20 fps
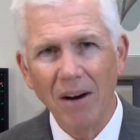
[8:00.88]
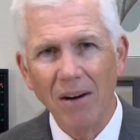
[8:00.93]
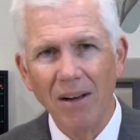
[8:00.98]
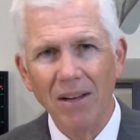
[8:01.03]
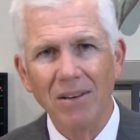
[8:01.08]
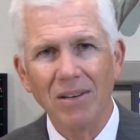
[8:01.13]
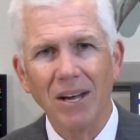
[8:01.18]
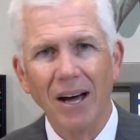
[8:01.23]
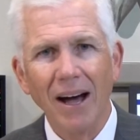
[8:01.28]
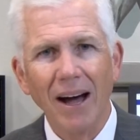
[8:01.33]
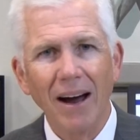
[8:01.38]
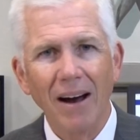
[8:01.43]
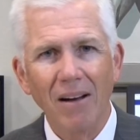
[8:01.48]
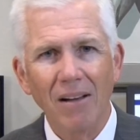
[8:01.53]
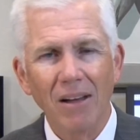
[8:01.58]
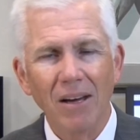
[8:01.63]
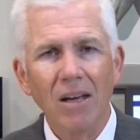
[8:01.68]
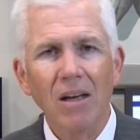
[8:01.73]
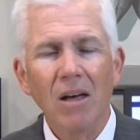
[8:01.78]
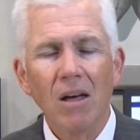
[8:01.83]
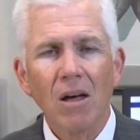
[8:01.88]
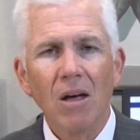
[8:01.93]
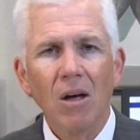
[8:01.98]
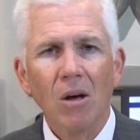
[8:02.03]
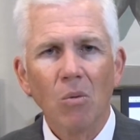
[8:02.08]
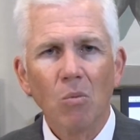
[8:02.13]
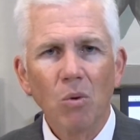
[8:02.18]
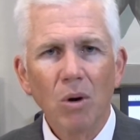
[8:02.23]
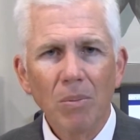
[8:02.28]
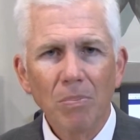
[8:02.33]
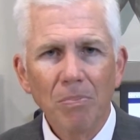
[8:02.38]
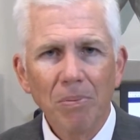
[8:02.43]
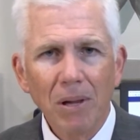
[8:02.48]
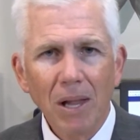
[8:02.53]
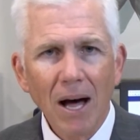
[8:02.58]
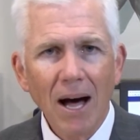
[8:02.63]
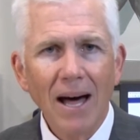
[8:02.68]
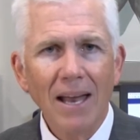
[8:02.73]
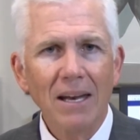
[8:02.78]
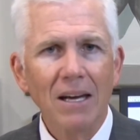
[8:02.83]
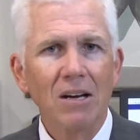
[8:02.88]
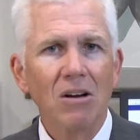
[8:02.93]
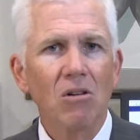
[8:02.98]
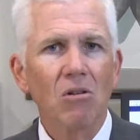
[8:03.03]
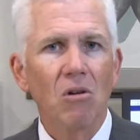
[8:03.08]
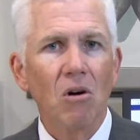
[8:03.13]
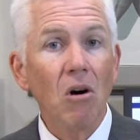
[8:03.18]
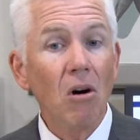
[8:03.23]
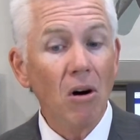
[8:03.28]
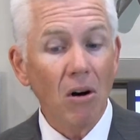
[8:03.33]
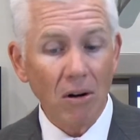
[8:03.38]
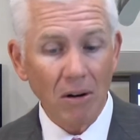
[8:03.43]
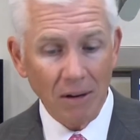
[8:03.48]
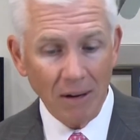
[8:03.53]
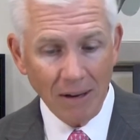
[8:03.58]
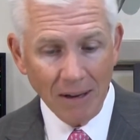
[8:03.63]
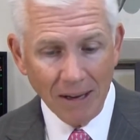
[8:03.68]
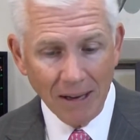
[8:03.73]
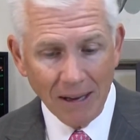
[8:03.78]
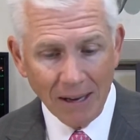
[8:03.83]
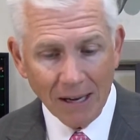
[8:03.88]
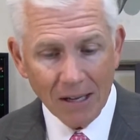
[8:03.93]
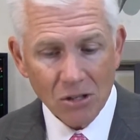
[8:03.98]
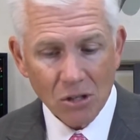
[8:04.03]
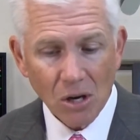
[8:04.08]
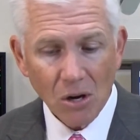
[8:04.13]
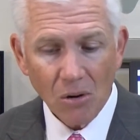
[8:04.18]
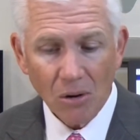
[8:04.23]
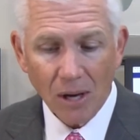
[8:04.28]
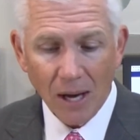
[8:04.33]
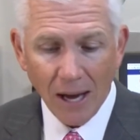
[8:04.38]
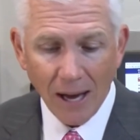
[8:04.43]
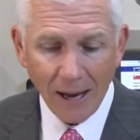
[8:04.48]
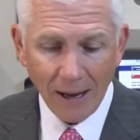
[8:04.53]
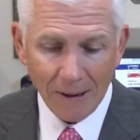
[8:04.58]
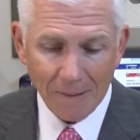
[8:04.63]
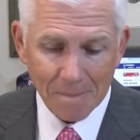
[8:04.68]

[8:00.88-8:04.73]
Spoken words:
entirely. We're plodding along. It's okay.